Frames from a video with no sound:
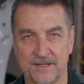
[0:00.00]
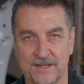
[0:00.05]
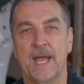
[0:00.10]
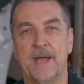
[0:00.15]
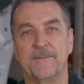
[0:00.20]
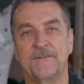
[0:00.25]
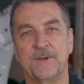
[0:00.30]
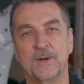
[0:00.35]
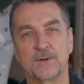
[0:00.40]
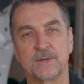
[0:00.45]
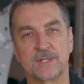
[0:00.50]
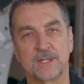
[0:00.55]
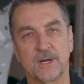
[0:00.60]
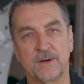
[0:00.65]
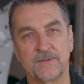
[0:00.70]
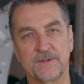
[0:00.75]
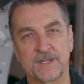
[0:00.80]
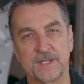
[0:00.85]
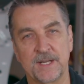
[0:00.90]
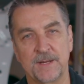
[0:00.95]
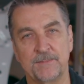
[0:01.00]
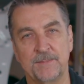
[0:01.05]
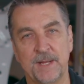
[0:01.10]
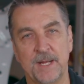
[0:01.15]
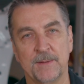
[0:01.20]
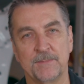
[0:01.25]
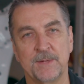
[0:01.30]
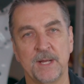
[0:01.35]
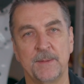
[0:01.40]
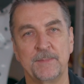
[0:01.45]
If you're servicing
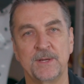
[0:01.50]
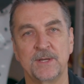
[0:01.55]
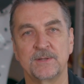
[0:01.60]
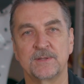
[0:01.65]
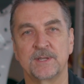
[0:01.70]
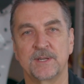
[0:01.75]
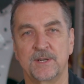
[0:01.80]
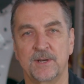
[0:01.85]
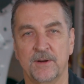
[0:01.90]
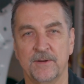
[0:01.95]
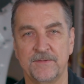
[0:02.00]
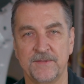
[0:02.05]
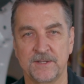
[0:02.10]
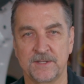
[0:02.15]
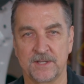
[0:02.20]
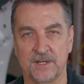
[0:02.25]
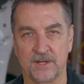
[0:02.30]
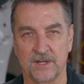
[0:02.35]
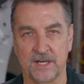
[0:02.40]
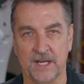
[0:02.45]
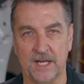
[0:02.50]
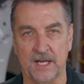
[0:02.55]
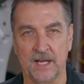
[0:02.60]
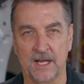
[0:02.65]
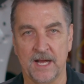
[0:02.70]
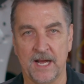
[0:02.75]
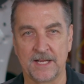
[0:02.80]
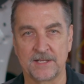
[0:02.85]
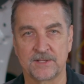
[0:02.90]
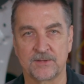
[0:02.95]
BMWs in your facility,
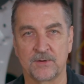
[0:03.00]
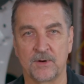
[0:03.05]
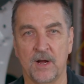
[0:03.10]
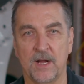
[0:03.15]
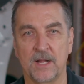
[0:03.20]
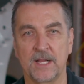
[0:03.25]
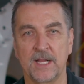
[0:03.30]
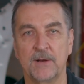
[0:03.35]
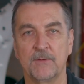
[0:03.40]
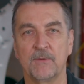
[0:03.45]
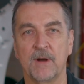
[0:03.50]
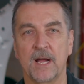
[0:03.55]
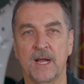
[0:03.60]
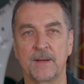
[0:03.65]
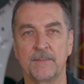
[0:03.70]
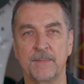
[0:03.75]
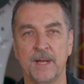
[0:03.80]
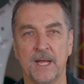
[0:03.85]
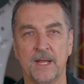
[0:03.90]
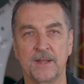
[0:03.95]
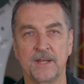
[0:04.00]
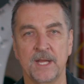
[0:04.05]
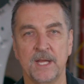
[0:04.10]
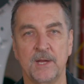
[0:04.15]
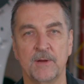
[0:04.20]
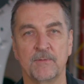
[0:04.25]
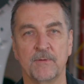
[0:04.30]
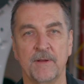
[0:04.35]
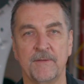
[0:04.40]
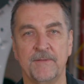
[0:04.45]
I strongly recommend that
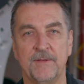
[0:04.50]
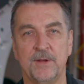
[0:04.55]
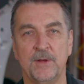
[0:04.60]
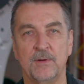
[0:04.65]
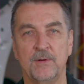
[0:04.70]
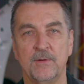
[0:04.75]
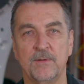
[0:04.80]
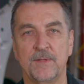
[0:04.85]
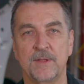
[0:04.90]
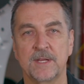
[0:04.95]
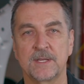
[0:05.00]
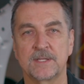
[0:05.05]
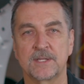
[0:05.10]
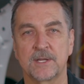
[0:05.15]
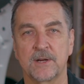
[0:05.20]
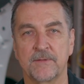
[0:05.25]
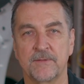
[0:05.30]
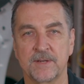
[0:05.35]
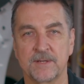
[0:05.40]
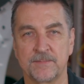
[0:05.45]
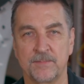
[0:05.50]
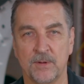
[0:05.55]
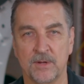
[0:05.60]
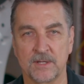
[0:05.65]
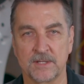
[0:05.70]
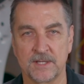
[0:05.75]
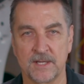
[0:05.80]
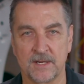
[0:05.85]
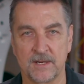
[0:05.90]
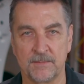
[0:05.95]
you review this service
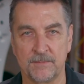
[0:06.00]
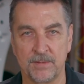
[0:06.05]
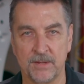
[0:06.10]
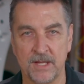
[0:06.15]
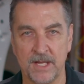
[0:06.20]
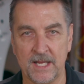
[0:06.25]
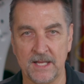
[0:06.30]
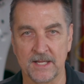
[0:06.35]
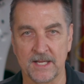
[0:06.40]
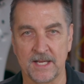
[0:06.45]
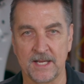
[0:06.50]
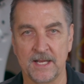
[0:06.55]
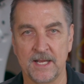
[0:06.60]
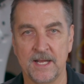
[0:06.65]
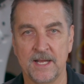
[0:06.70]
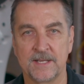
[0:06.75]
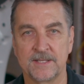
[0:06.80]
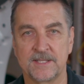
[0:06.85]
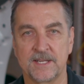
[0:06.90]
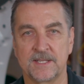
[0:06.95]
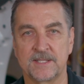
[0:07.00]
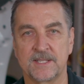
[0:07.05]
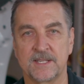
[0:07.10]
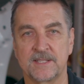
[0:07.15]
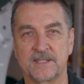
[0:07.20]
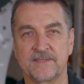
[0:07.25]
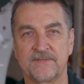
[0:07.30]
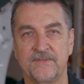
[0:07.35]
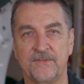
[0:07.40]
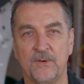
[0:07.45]
bulletin completely since
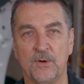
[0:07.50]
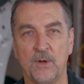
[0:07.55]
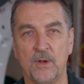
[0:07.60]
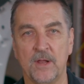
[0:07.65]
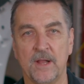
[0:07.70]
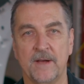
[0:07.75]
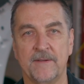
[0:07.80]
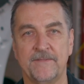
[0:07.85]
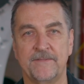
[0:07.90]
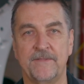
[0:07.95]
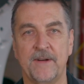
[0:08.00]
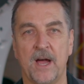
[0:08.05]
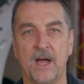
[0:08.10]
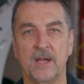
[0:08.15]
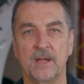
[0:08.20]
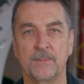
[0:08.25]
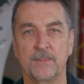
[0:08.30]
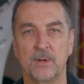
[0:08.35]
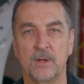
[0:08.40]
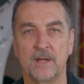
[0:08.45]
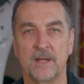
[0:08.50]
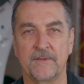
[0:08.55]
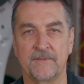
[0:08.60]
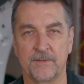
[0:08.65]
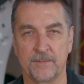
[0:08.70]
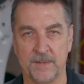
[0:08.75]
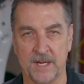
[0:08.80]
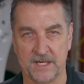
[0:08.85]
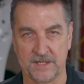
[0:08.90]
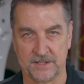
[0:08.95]
it's full of valuable
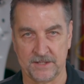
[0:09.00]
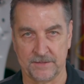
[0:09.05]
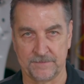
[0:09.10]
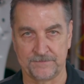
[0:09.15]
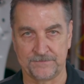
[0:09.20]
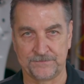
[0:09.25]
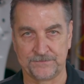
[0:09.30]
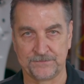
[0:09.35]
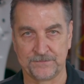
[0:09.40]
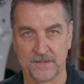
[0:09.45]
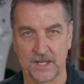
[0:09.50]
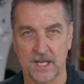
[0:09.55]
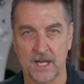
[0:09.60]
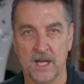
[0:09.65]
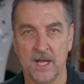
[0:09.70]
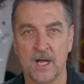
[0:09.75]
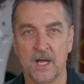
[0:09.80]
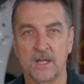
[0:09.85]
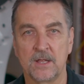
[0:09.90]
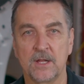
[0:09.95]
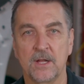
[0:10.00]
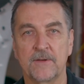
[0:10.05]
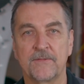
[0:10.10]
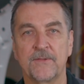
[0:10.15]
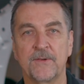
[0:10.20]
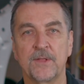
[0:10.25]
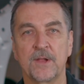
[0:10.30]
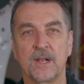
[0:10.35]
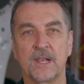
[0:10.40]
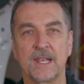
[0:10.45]
information. Look
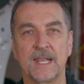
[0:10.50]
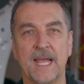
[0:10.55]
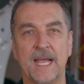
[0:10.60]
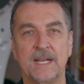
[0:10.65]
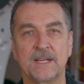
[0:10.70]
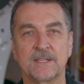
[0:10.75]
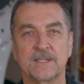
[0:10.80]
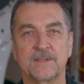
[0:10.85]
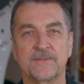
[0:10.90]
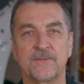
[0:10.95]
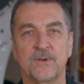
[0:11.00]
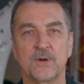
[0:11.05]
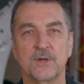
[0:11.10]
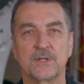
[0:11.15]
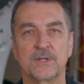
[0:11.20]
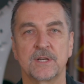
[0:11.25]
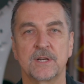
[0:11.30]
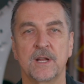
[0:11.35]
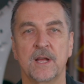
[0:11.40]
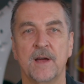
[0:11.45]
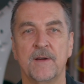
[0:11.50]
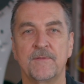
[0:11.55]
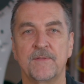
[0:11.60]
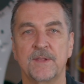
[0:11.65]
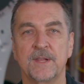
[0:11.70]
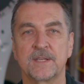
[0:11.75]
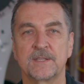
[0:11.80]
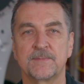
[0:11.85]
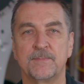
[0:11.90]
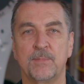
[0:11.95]
for the latest version
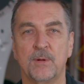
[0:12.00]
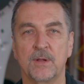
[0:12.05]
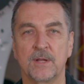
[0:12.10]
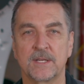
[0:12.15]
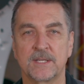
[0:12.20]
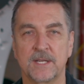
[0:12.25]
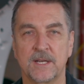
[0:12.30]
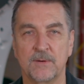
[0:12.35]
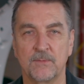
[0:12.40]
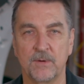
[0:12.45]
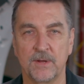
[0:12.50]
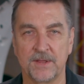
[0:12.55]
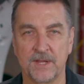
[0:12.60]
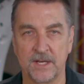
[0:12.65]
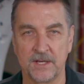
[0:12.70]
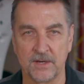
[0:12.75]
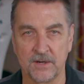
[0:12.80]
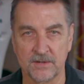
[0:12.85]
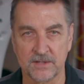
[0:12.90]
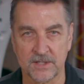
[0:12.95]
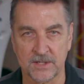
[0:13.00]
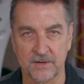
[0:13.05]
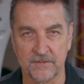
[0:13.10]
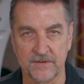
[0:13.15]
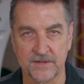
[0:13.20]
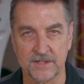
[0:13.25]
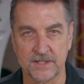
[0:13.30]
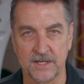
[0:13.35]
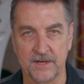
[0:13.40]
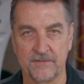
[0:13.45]
of this bulletin within your
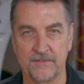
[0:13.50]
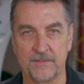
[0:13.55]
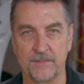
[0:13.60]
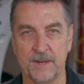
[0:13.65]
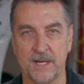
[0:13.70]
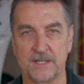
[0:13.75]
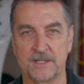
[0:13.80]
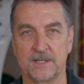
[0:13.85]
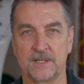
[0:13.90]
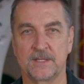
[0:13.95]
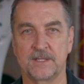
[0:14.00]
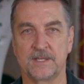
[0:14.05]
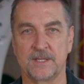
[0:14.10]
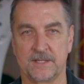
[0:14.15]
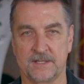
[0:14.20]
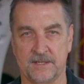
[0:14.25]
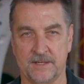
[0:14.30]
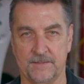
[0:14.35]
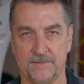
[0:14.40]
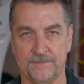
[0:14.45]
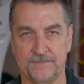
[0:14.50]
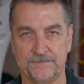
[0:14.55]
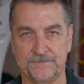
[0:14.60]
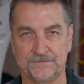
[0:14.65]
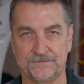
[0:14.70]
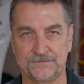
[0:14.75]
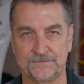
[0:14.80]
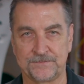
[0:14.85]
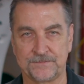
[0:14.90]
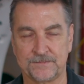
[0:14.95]
service information
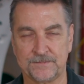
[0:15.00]
system.